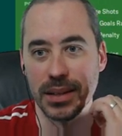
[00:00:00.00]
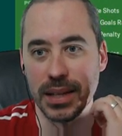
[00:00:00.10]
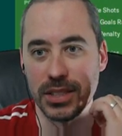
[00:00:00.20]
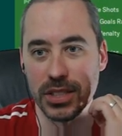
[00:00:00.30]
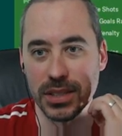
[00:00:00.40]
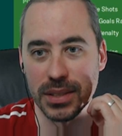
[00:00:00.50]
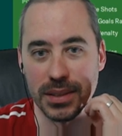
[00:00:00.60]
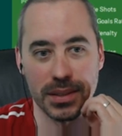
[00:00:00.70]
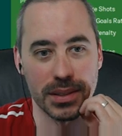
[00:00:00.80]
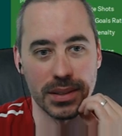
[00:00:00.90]
It's just
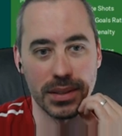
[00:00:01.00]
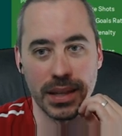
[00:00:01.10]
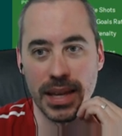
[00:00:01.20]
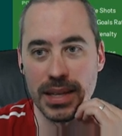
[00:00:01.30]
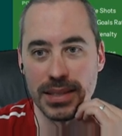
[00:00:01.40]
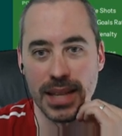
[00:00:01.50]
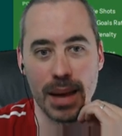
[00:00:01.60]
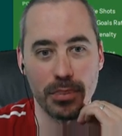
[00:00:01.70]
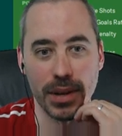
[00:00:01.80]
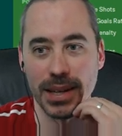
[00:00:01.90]
he has
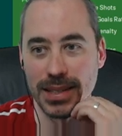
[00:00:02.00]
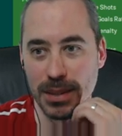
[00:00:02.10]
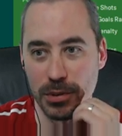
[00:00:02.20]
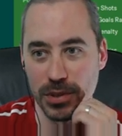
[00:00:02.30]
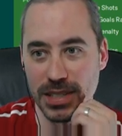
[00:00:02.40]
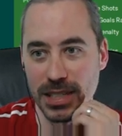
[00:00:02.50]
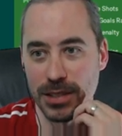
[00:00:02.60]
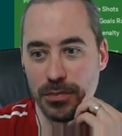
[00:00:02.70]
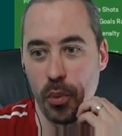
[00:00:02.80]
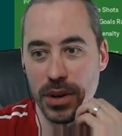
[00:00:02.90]
not played exceptional
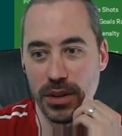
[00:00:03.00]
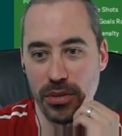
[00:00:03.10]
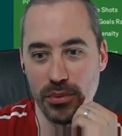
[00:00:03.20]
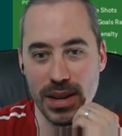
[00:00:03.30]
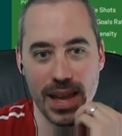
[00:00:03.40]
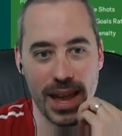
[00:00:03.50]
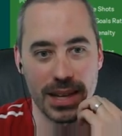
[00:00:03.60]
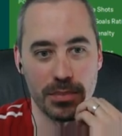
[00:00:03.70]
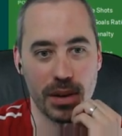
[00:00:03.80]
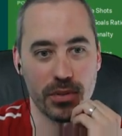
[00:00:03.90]

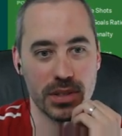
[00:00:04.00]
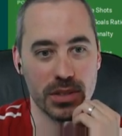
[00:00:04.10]
6.38, my friend.